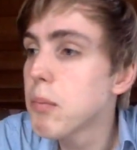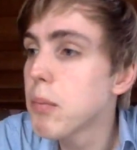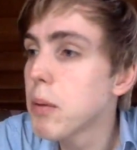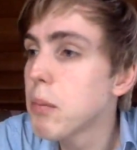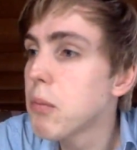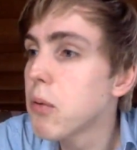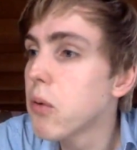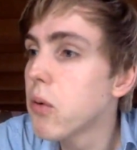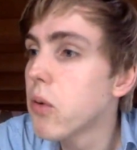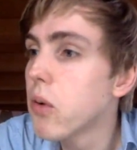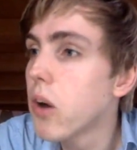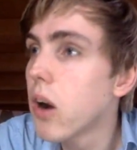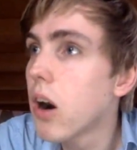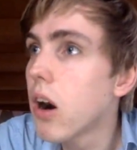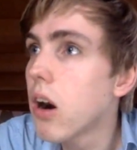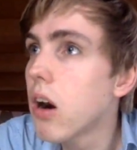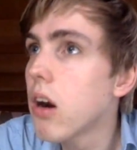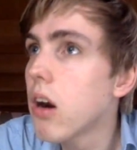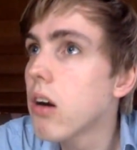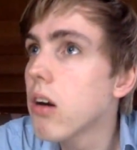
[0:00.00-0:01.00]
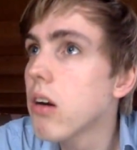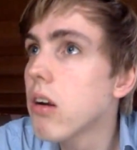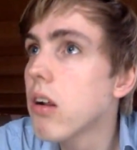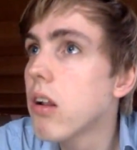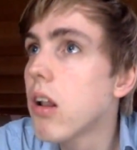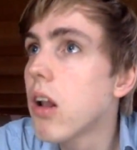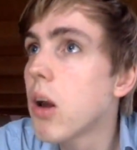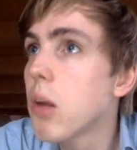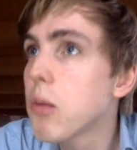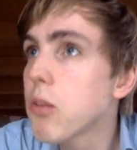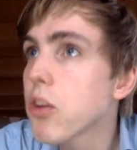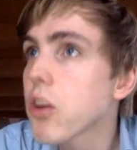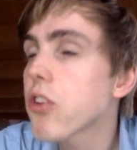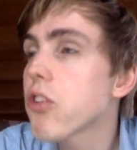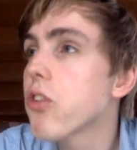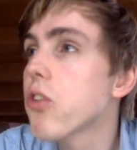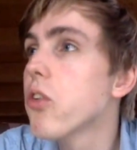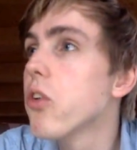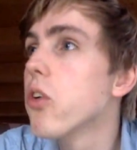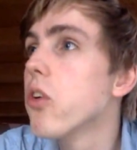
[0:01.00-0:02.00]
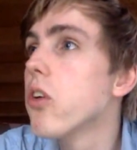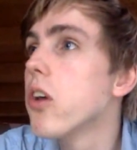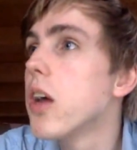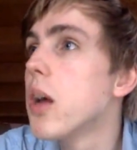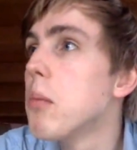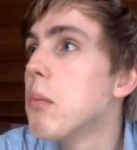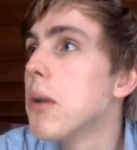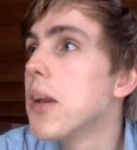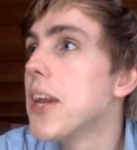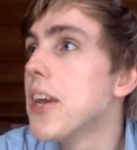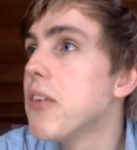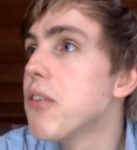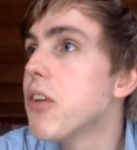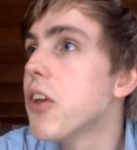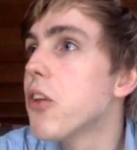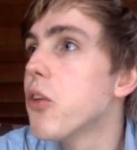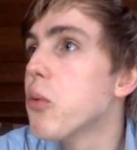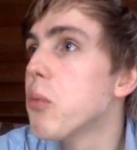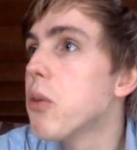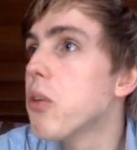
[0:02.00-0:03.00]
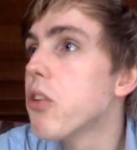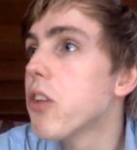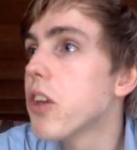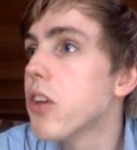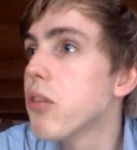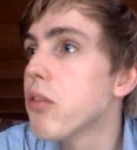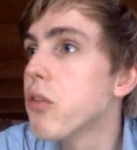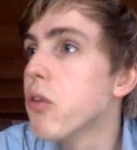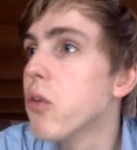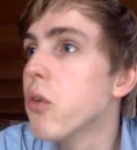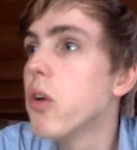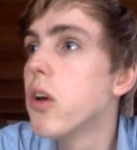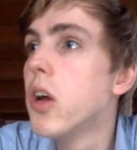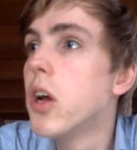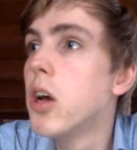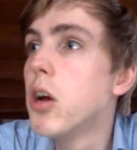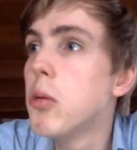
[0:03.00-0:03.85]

people are homosexual and believe that to be sinful,